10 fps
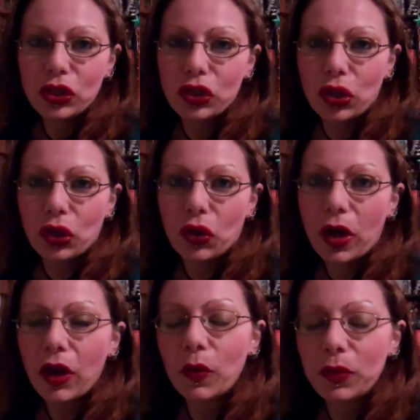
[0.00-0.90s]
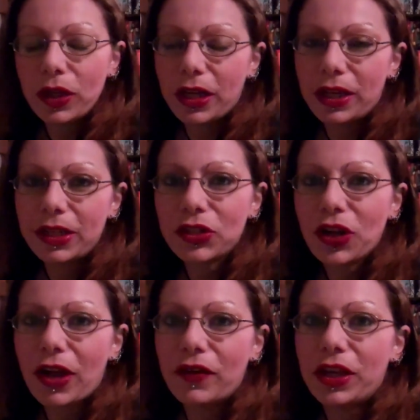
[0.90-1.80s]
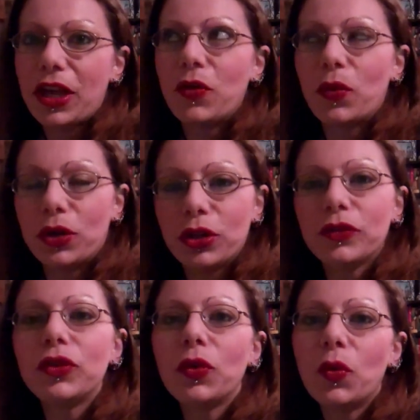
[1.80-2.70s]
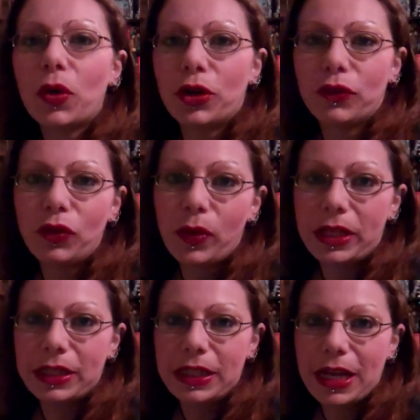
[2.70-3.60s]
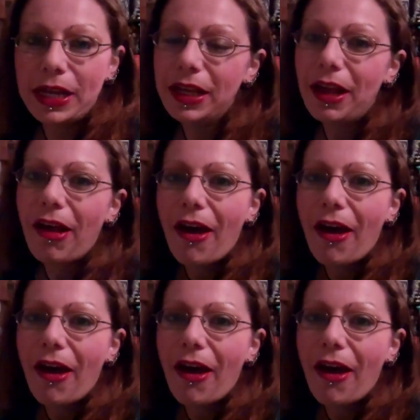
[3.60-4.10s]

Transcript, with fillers: So I hope you guys are having a wonderful, wonderful Wednesday.